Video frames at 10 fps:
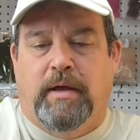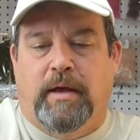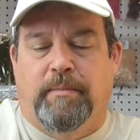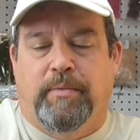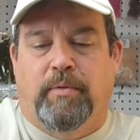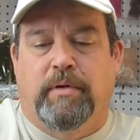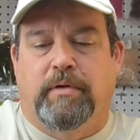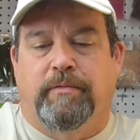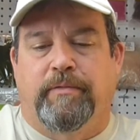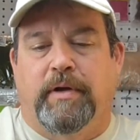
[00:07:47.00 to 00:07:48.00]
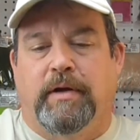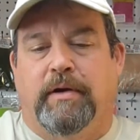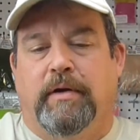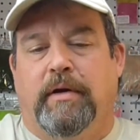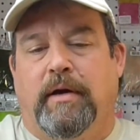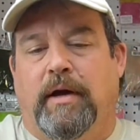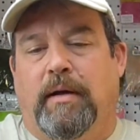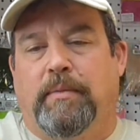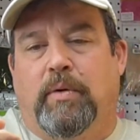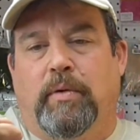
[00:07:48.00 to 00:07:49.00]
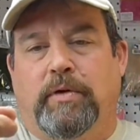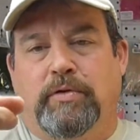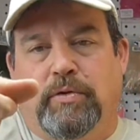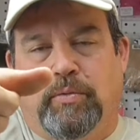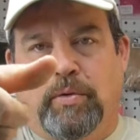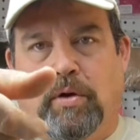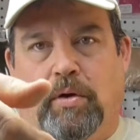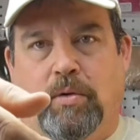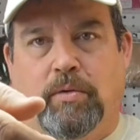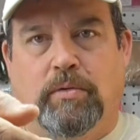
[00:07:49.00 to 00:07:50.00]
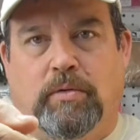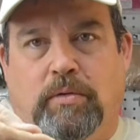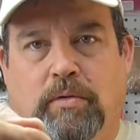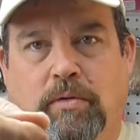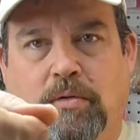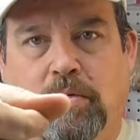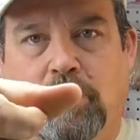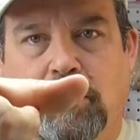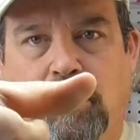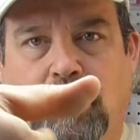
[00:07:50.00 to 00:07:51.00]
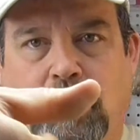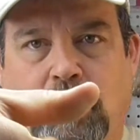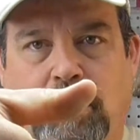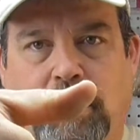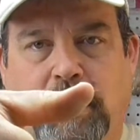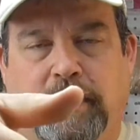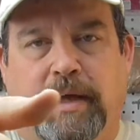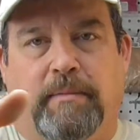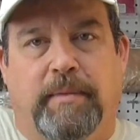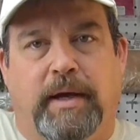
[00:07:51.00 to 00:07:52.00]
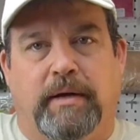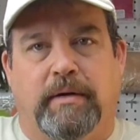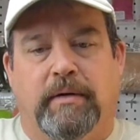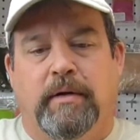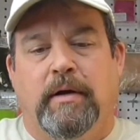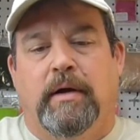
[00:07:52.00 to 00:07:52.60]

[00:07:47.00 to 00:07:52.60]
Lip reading: and pointer finger, I'm going to roll in that manner.